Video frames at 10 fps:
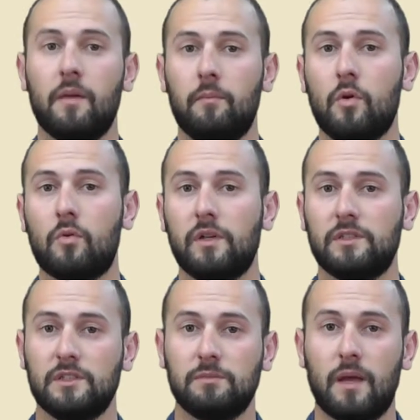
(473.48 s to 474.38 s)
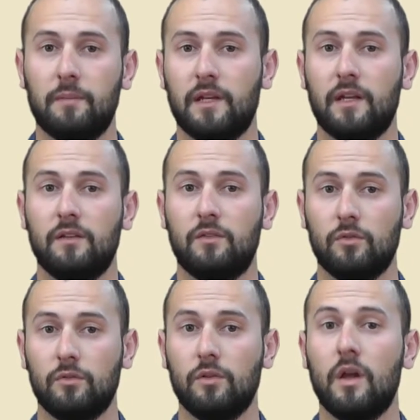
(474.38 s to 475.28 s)
More questions may be needed
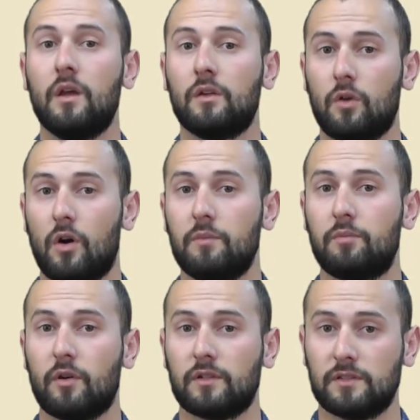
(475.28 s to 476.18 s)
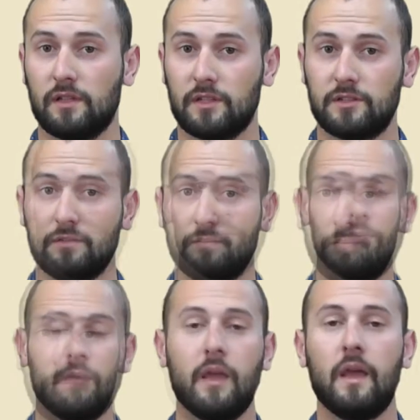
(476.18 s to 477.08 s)
to guide product selection
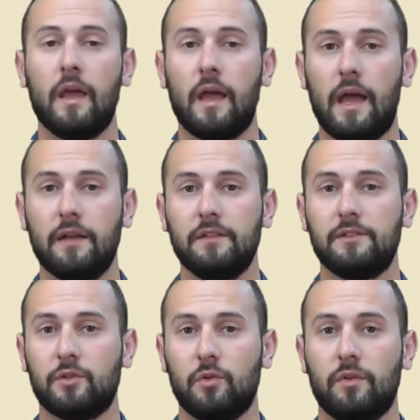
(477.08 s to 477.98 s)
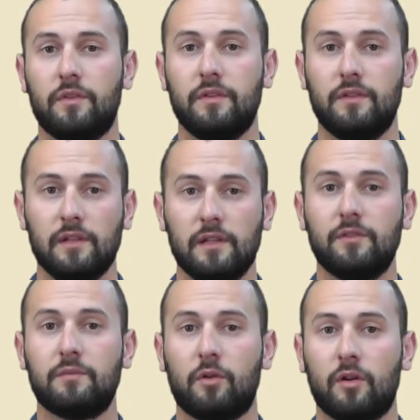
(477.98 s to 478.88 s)
and ensure the
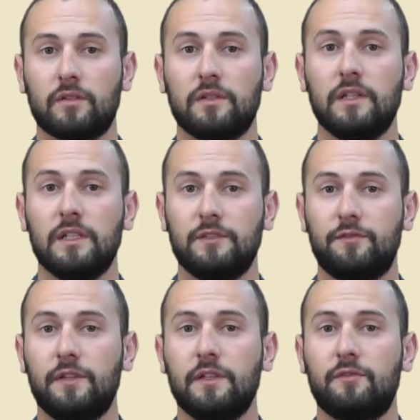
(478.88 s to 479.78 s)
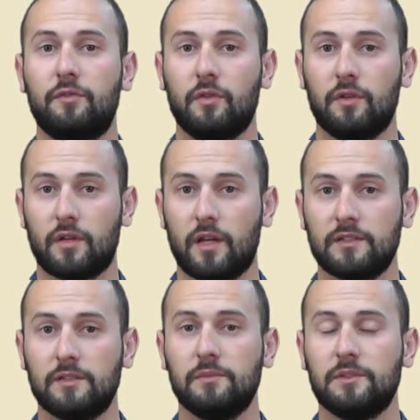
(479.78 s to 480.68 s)
delivered product is fit for the
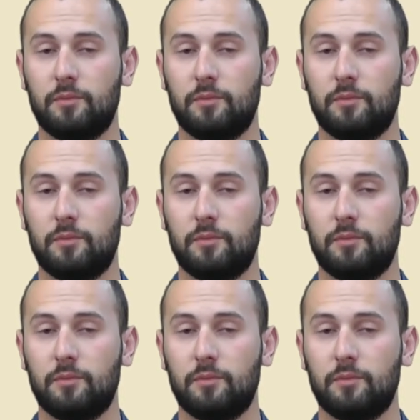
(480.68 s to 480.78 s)
customer's